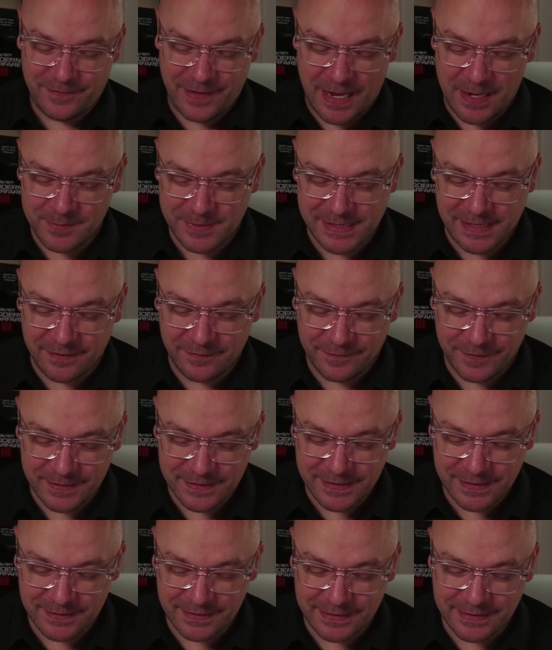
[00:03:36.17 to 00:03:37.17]
Amazon
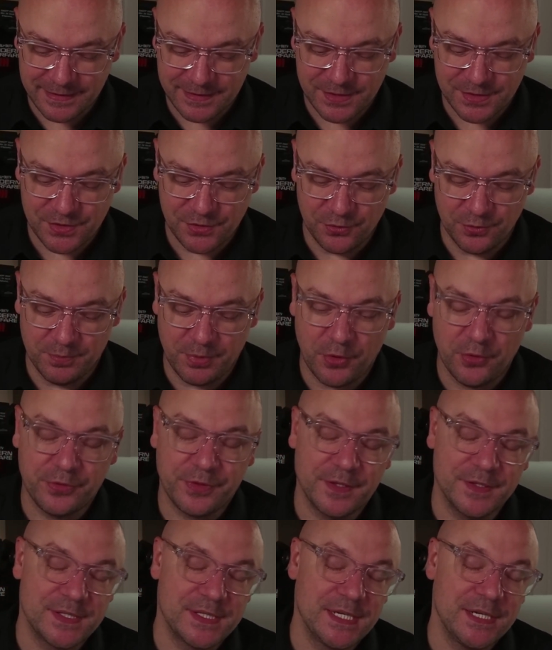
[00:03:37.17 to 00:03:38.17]
affiliate links to both
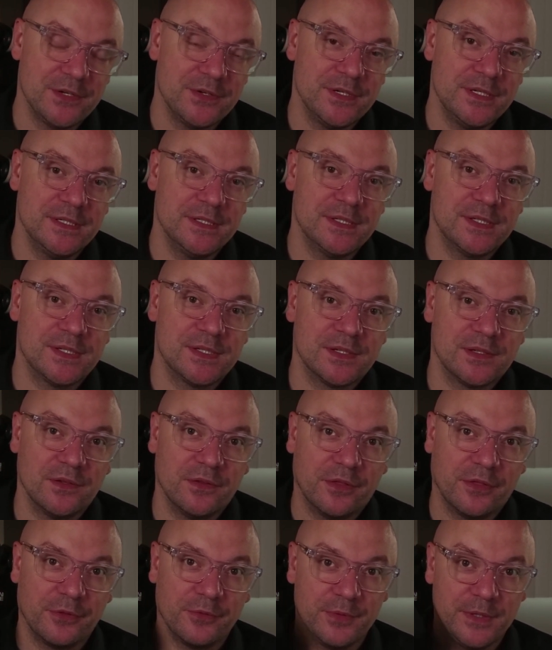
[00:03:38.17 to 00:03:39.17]
the
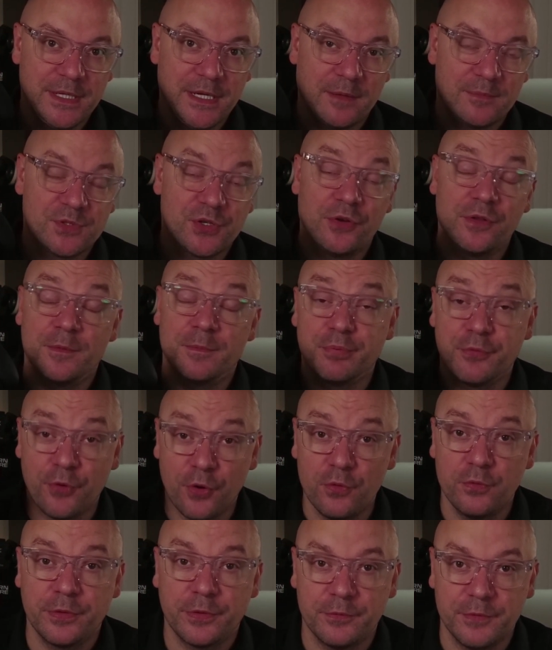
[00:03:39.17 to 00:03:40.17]
the
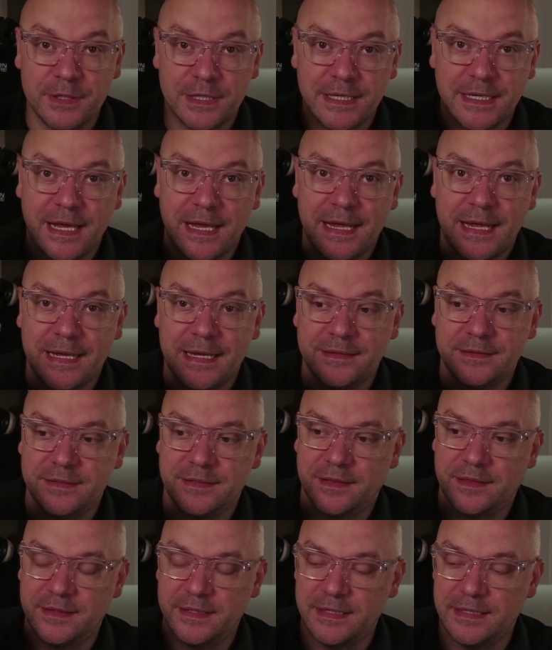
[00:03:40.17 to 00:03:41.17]
Pro 3 and
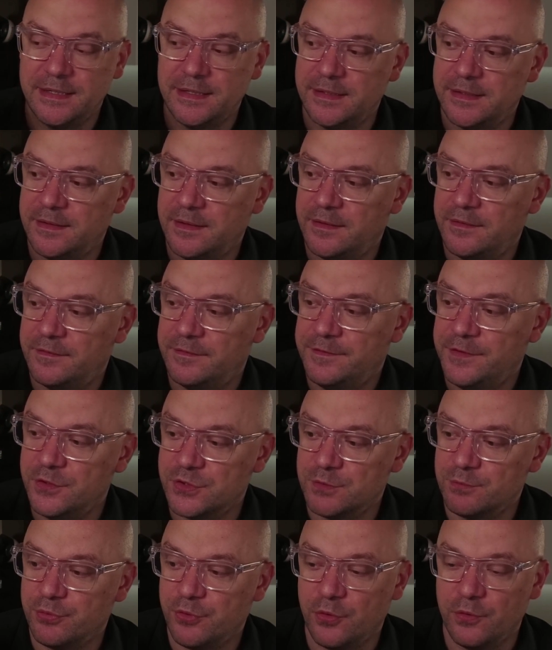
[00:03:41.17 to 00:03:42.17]
the
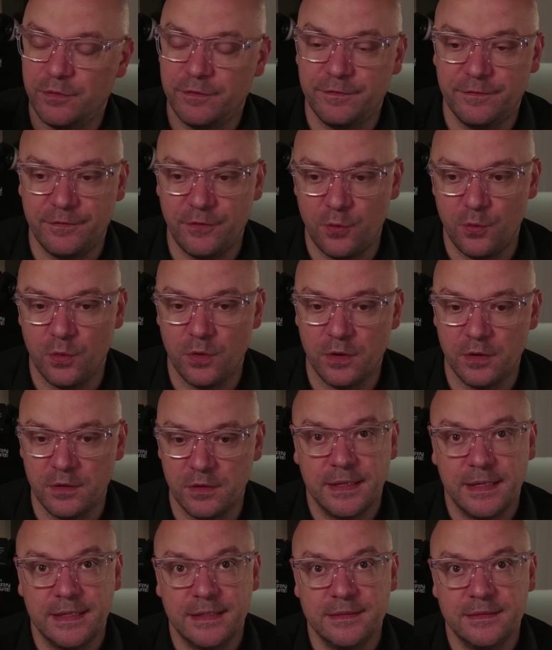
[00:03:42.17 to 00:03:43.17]
Fusion Pro 4
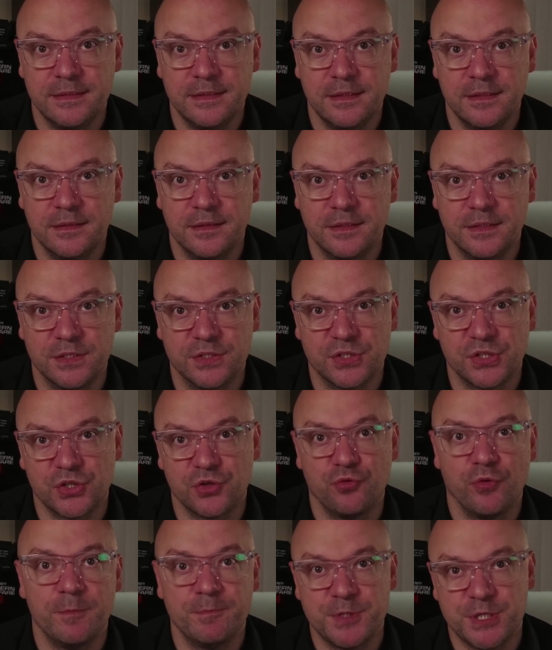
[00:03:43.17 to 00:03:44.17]
in the
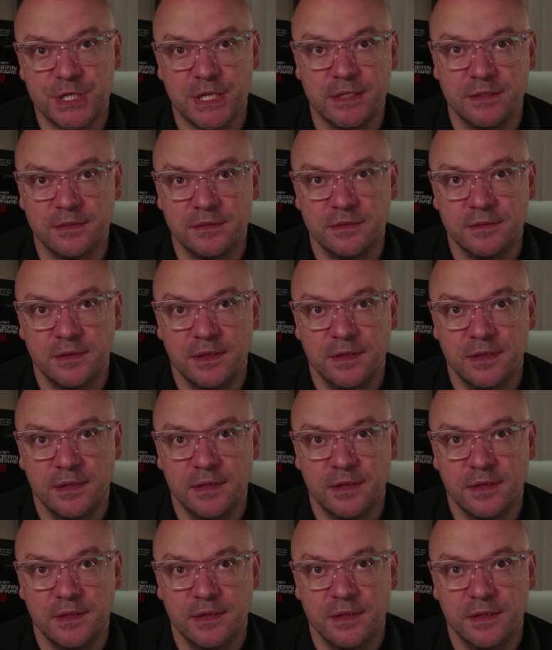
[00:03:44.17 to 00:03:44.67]
description.